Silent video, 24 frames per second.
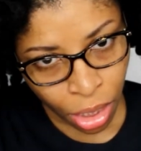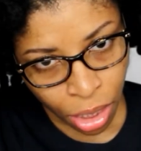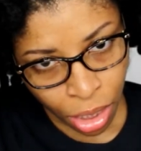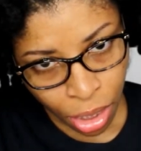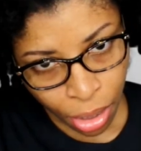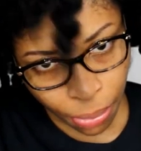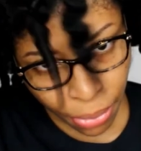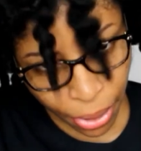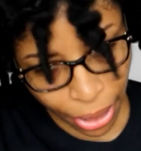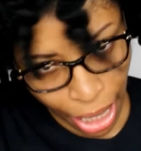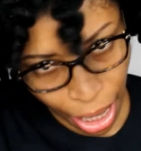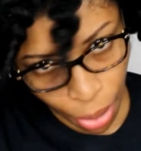
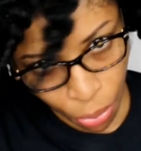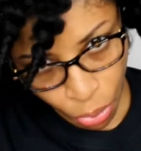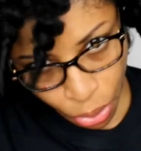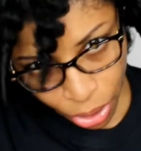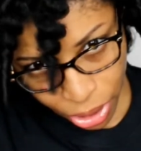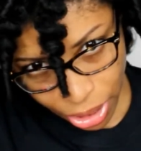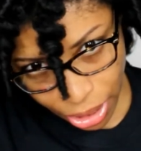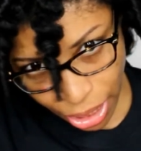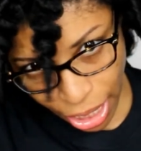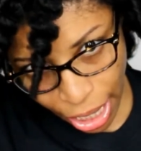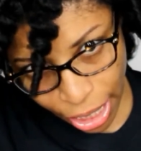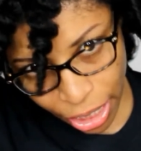But I want
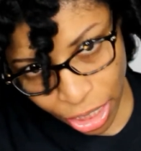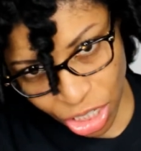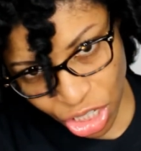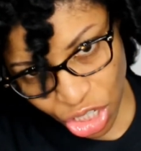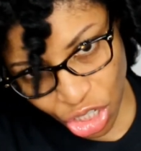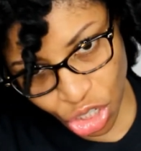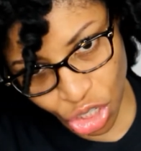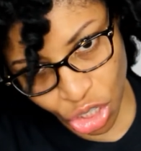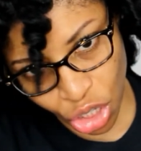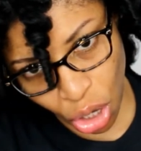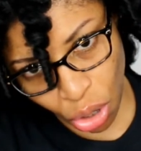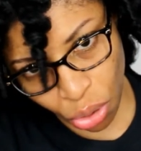to kind of
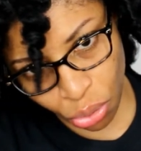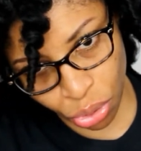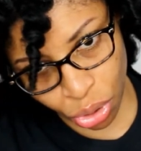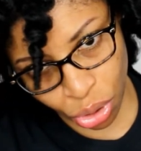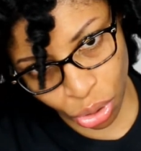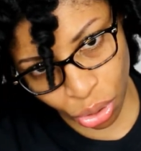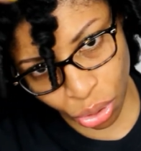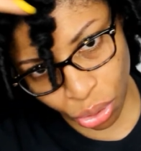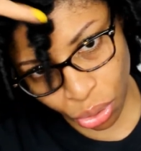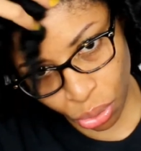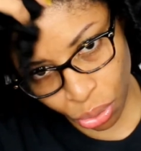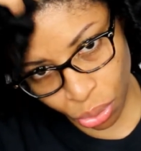show
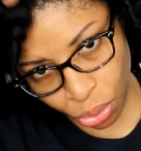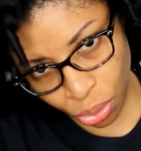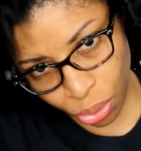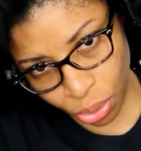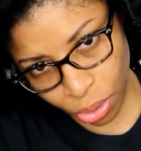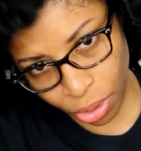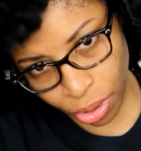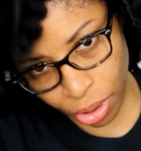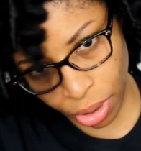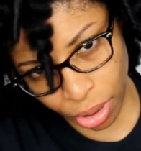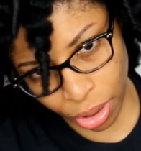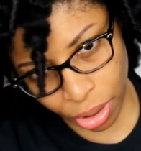you,
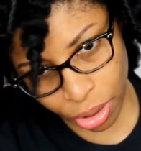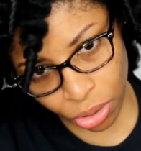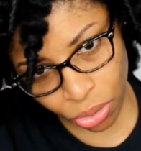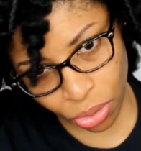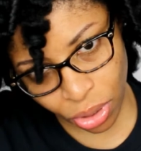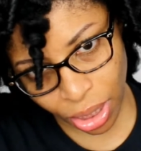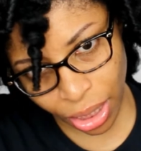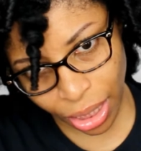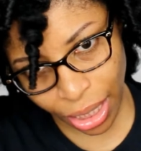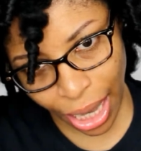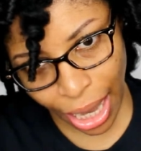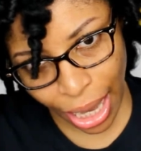you
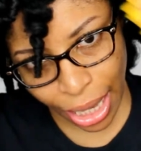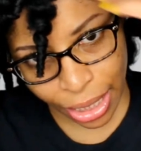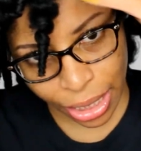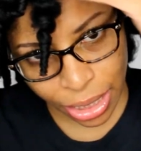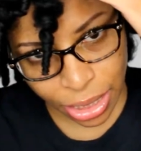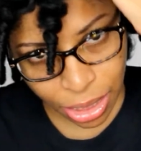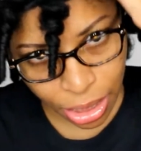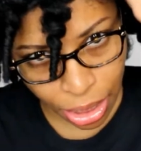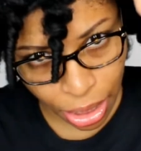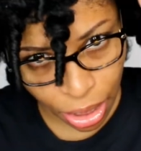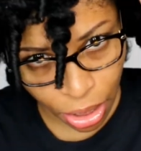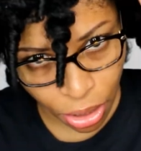can kind
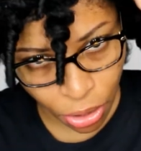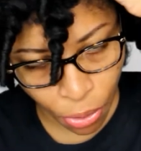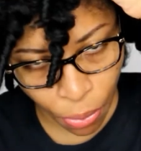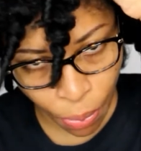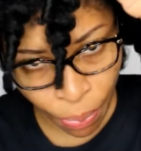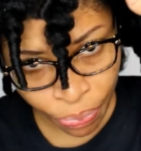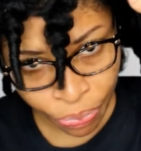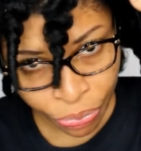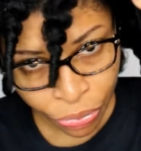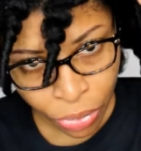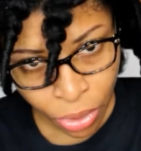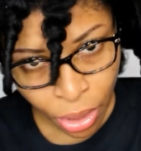of tell
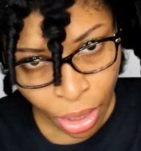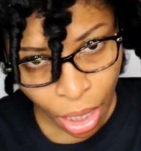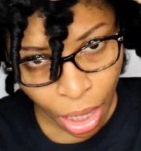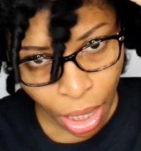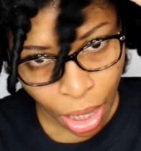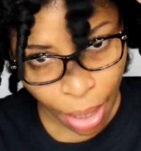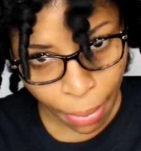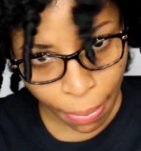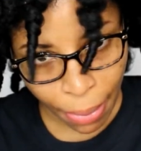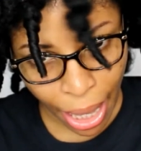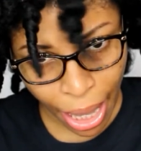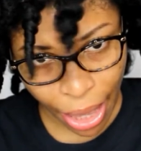
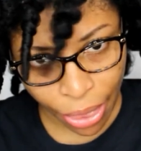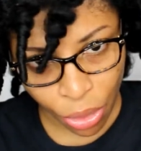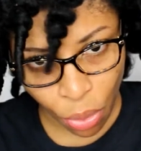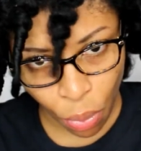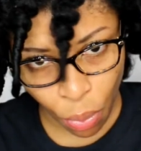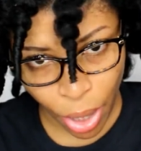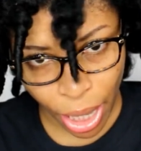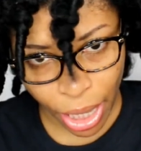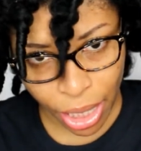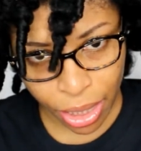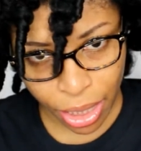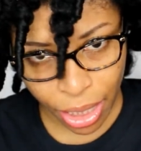by the
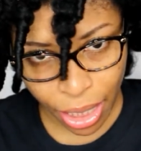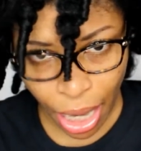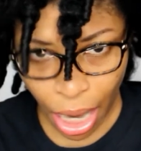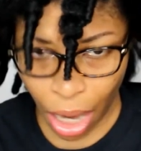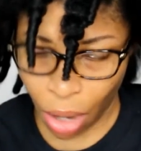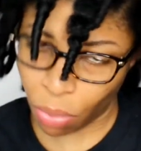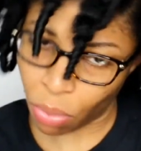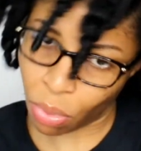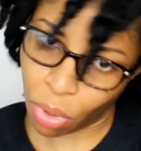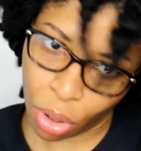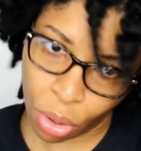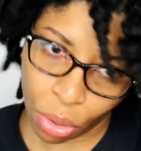way that
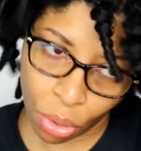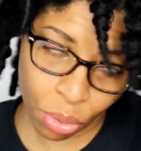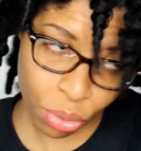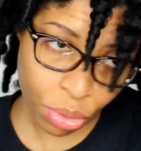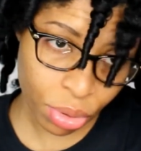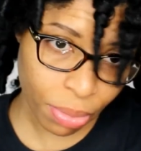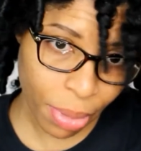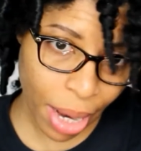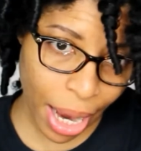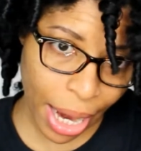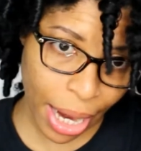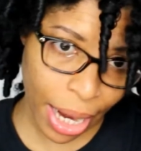I
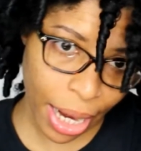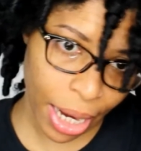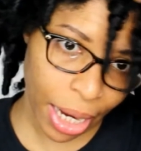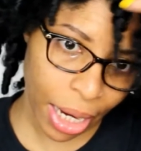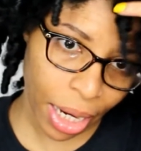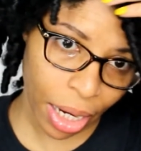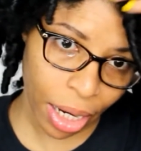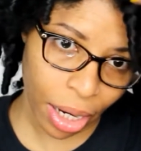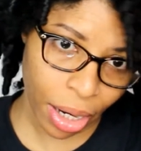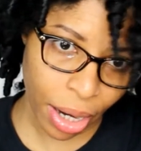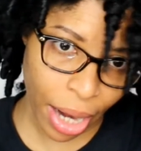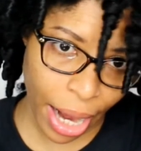rolled my
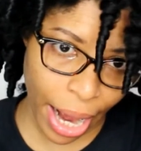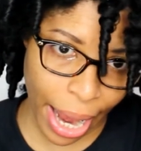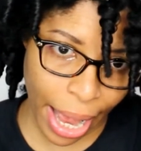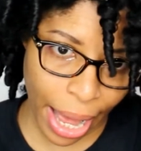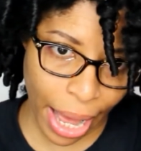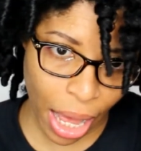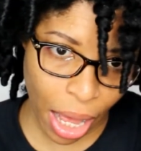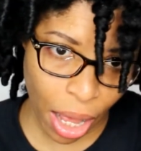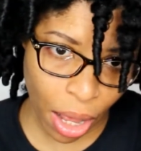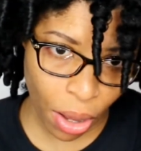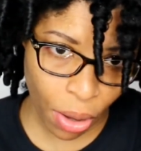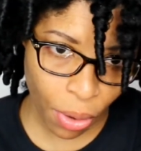hair,
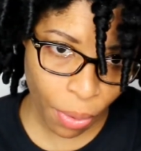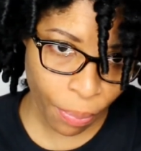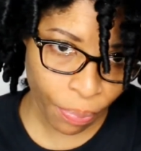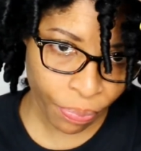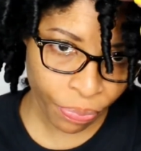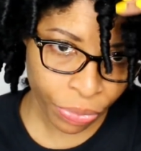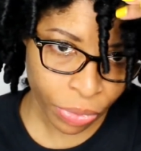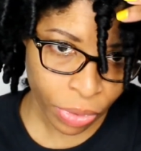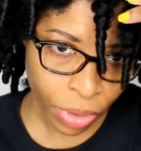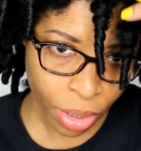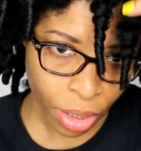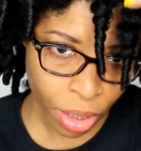how
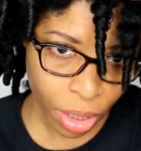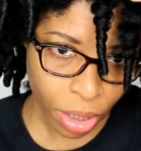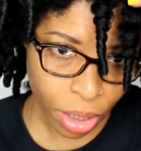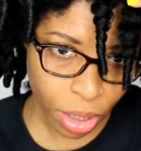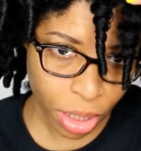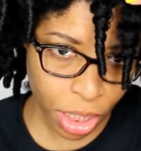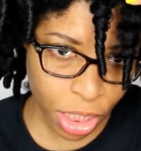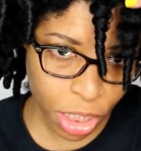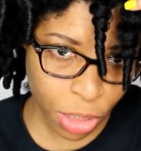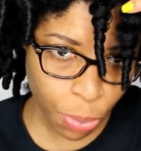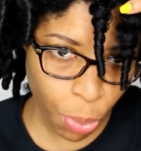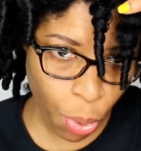
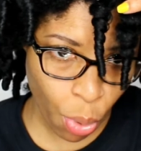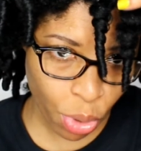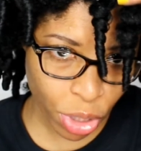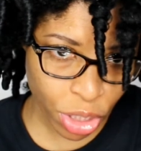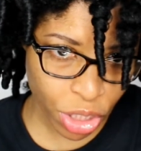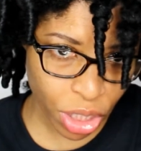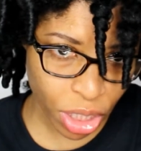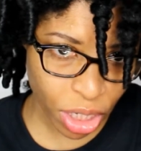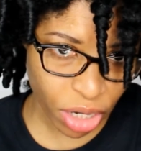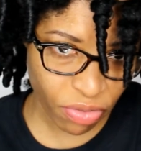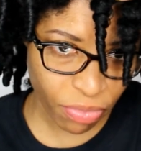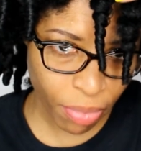this
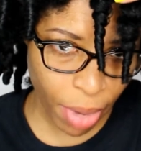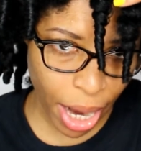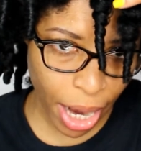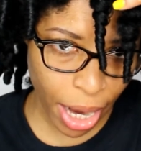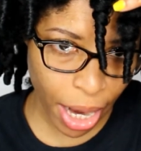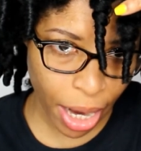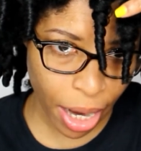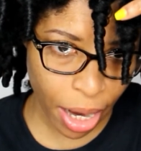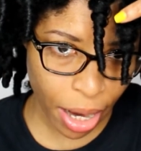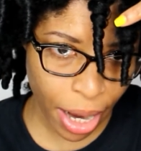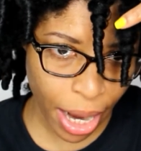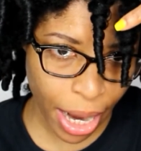portion of my
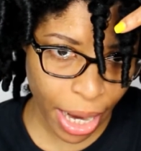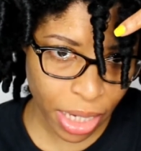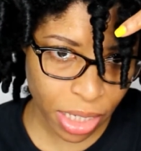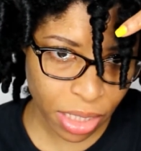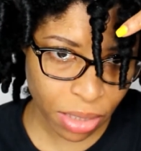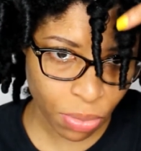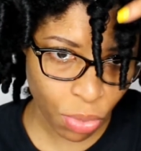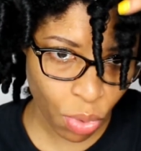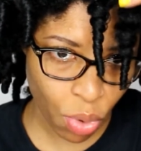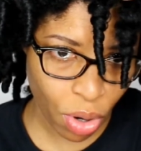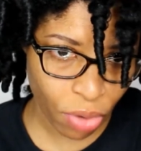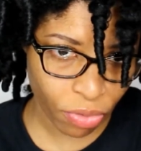hair
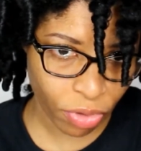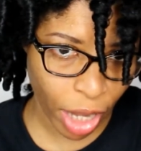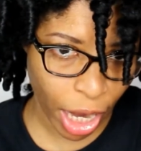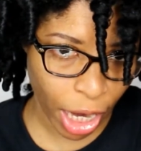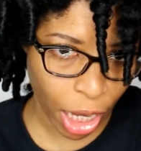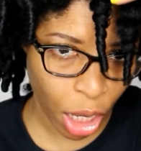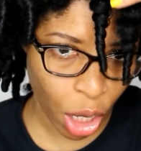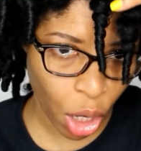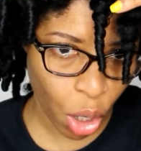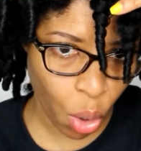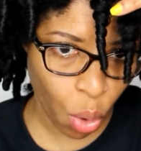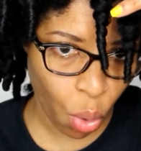has more of
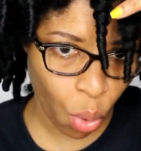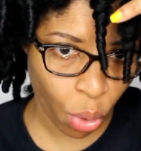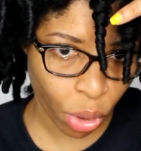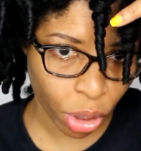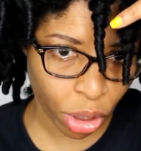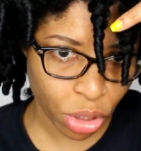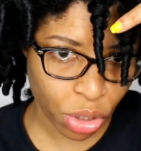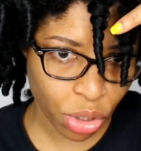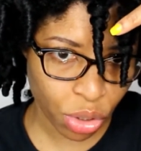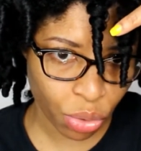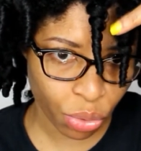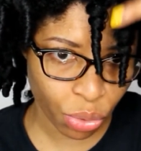like a
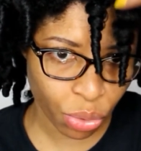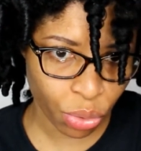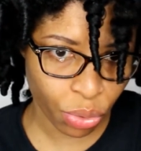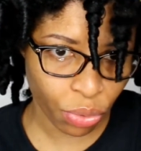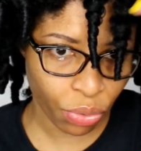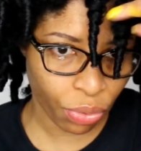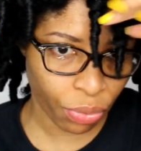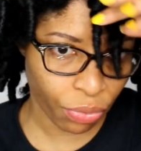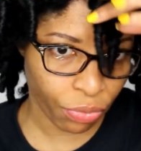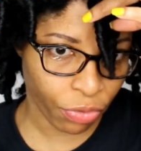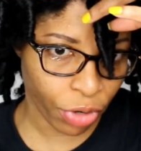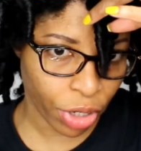
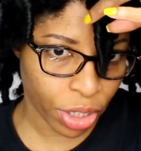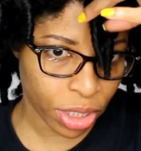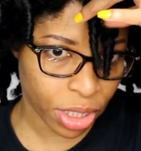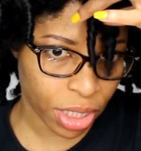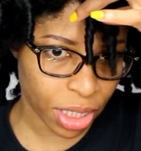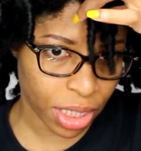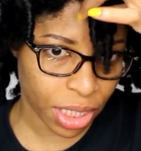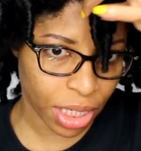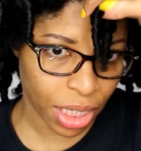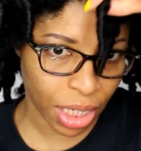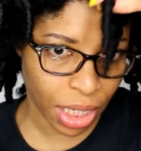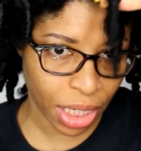corkscrew
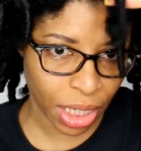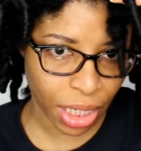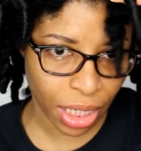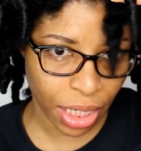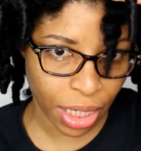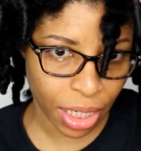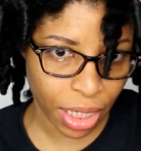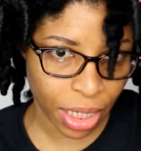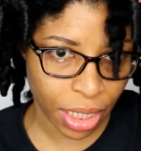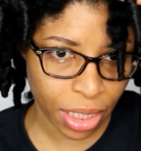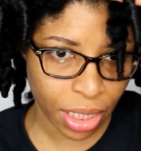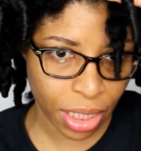versus the
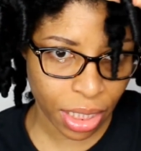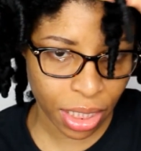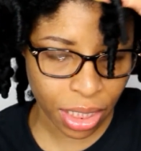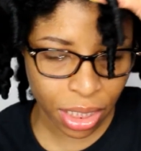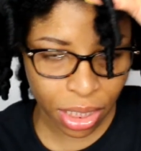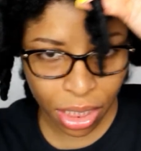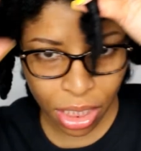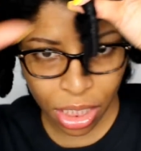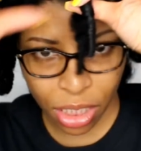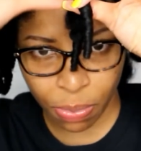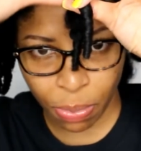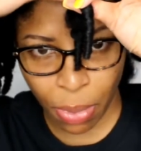end is
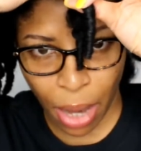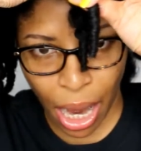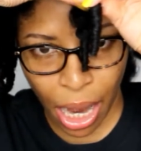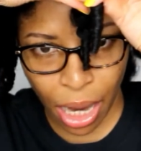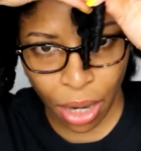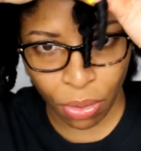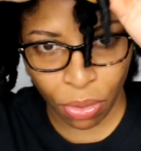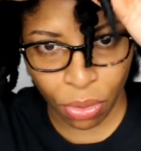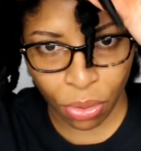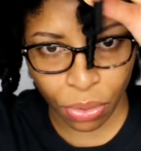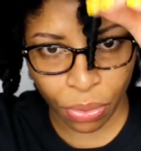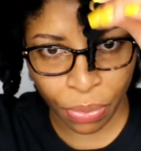the
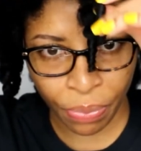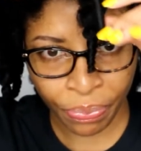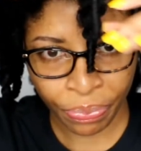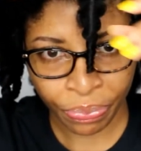spiral.